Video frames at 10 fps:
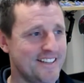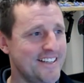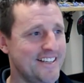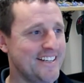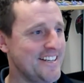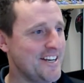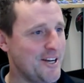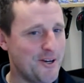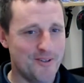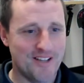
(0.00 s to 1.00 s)
And then,
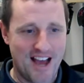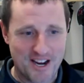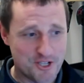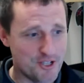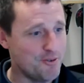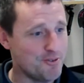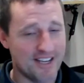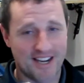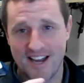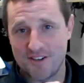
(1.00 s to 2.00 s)
last year it was
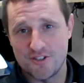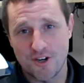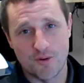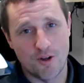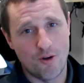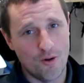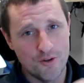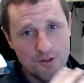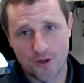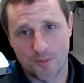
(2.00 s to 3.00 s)
like I had to start with a whole
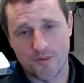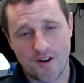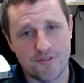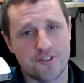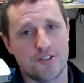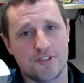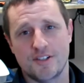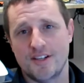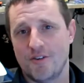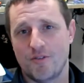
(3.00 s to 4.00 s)
new group of officers,
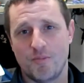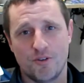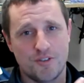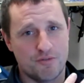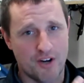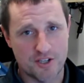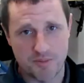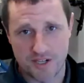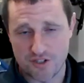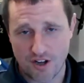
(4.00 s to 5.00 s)
and they were mostly
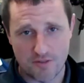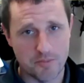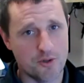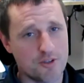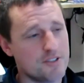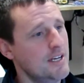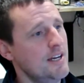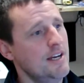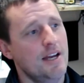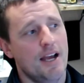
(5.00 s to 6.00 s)
freshmen and sophomores.
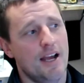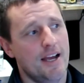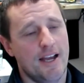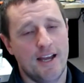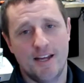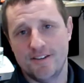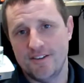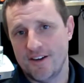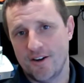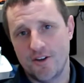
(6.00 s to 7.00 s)
And
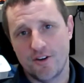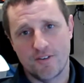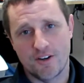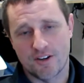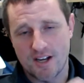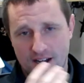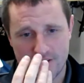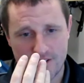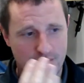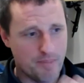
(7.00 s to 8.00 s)
you're
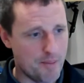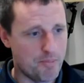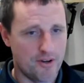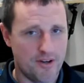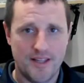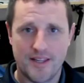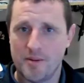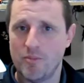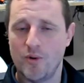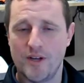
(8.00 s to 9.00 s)
constantly peppering
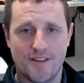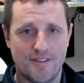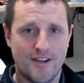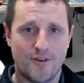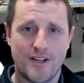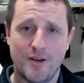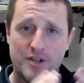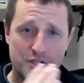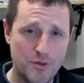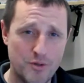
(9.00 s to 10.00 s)
them with, can
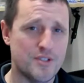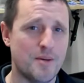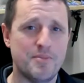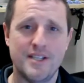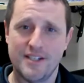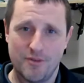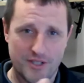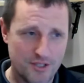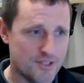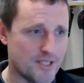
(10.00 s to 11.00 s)
we do something? Can
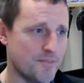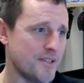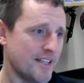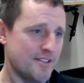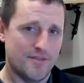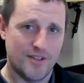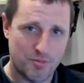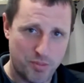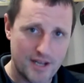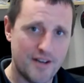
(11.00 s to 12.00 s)
we do something? Let's
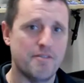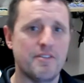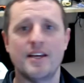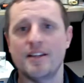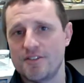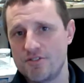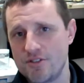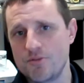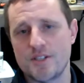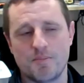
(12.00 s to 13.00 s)
plan an event. Let's
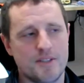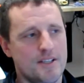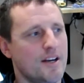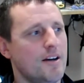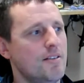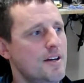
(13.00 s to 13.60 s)
do something.